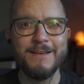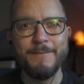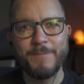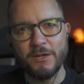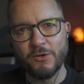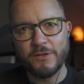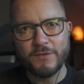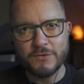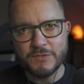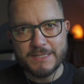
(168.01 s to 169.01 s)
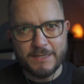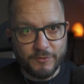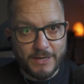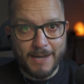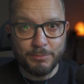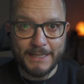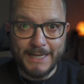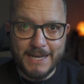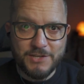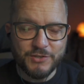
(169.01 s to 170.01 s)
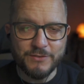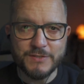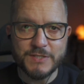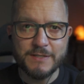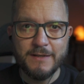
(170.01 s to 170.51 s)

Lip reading: And all of those different applications